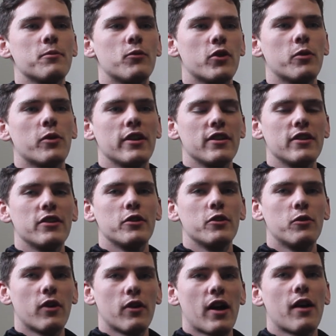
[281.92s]
more what you
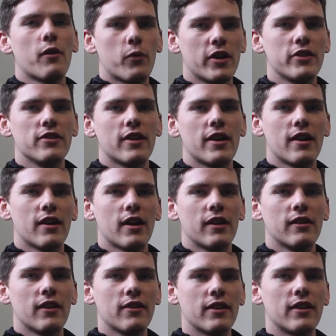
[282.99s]
do when you're there,
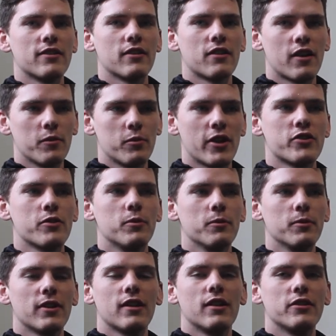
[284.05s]
and I think it's a kind of pressure
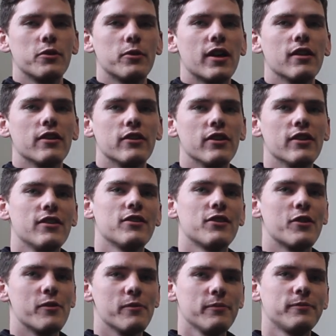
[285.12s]
bubble that I'll do well under,
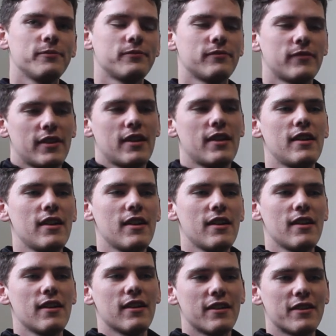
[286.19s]
so
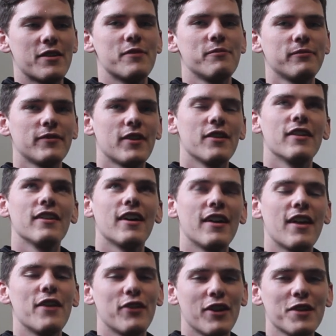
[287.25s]
I don't know. I
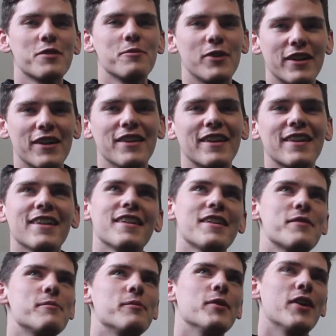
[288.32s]
have a lot to bring, I think.
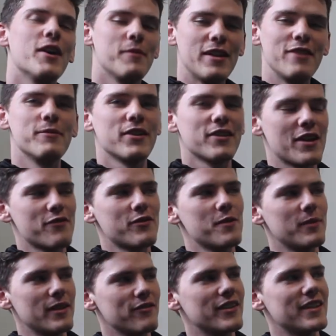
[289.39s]
But I believe in myself and I
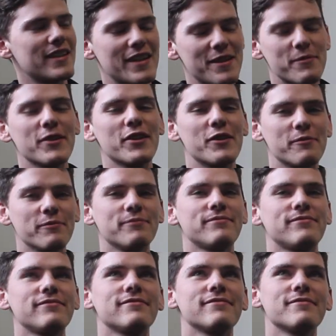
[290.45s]
believe in the team, so
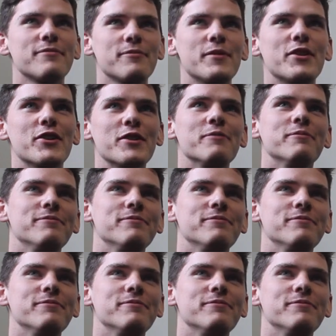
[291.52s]
be good.